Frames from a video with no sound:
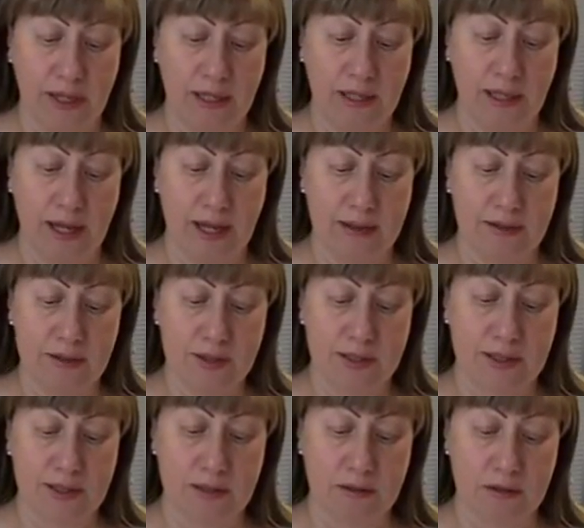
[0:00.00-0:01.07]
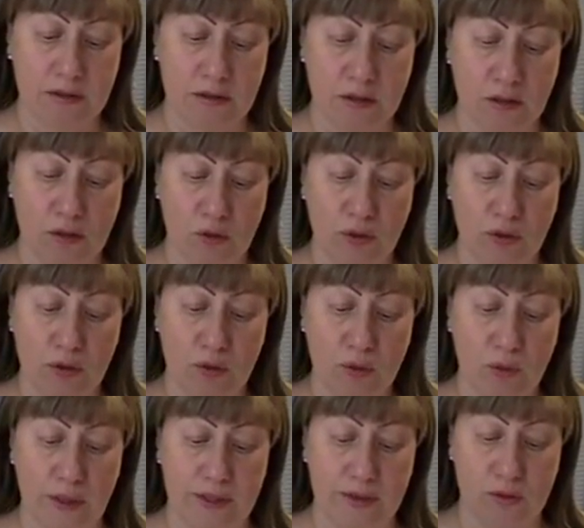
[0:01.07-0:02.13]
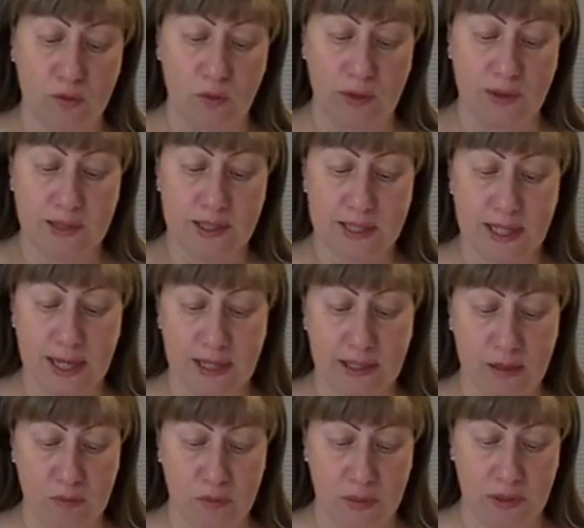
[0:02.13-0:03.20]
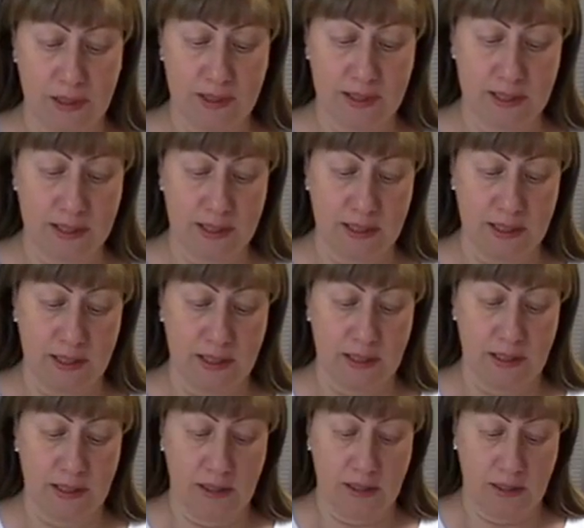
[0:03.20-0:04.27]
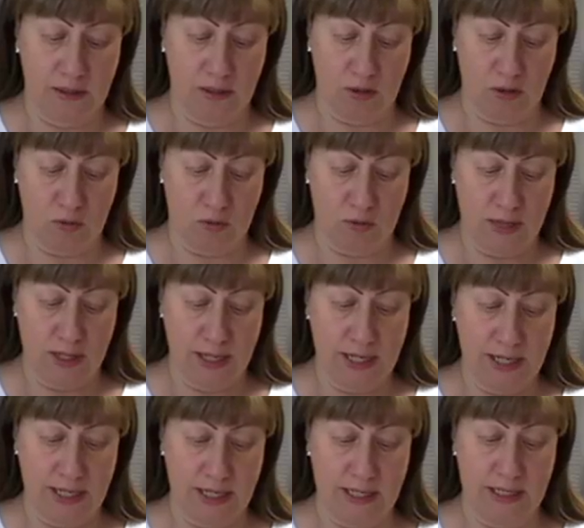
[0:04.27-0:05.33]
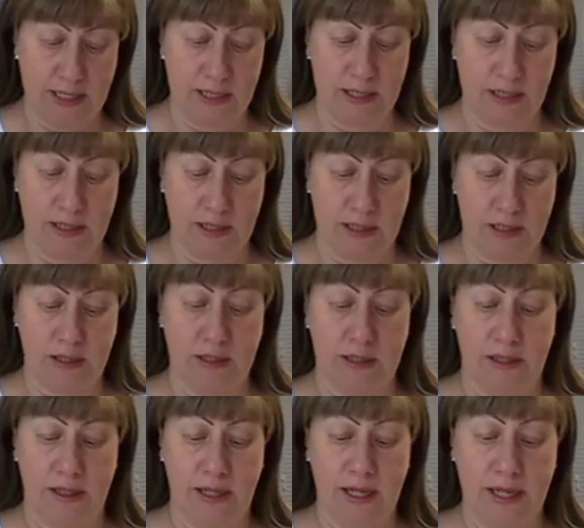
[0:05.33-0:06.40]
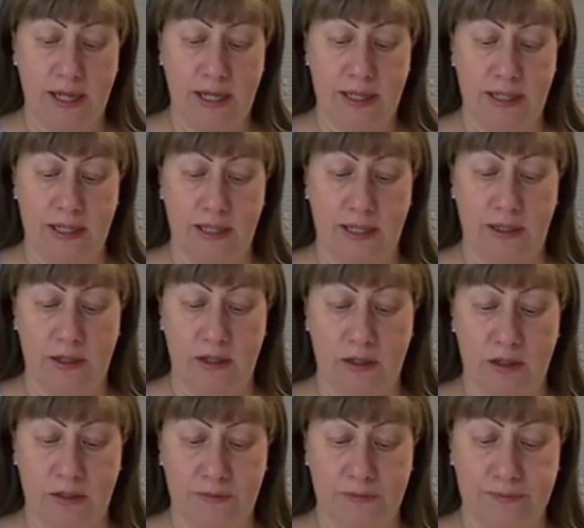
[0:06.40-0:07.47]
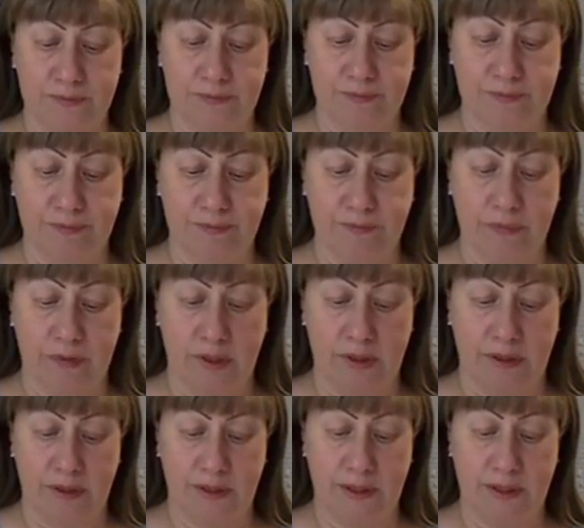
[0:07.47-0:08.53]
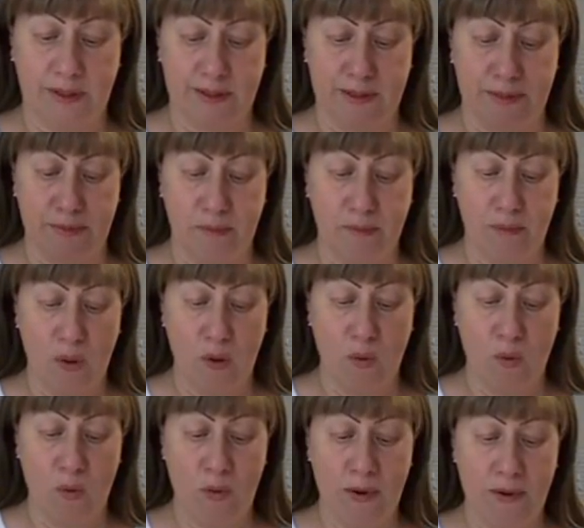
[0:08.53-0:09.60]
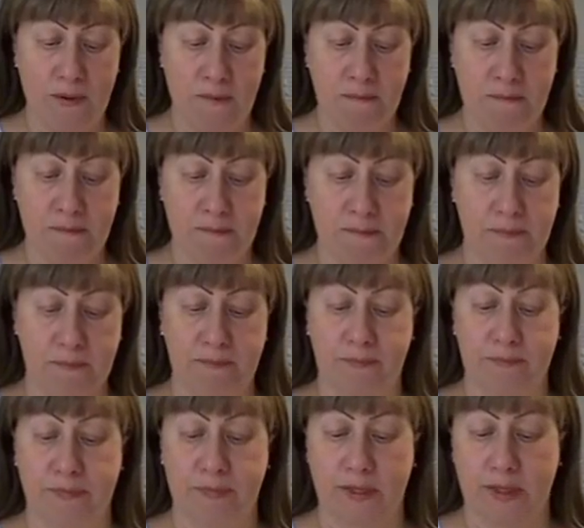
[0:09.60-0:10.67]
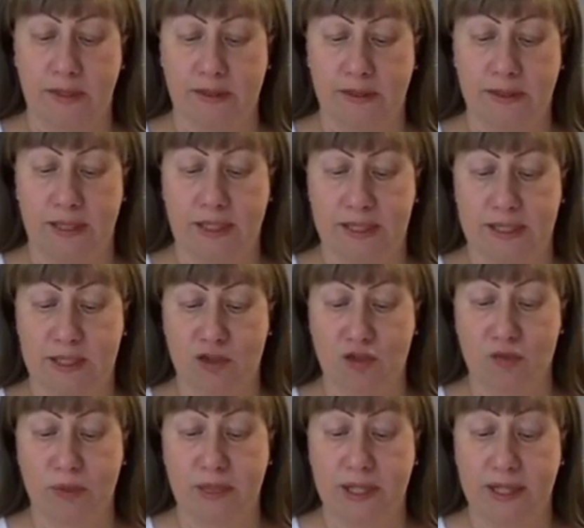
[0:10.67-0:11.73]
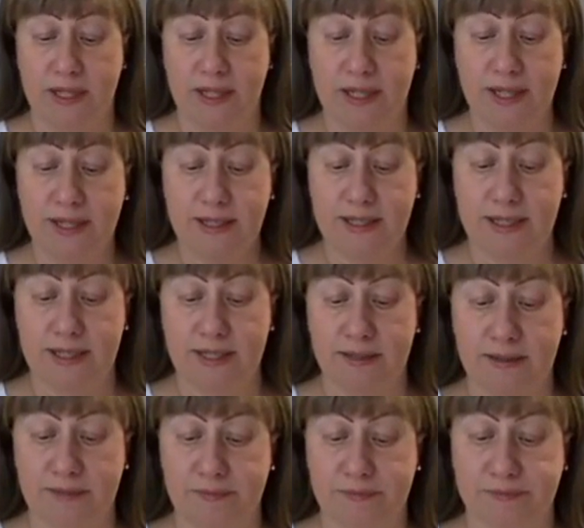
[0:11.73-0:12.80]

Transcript: And let us go through it. One second, please. All right. And here is the poem. Let's read it.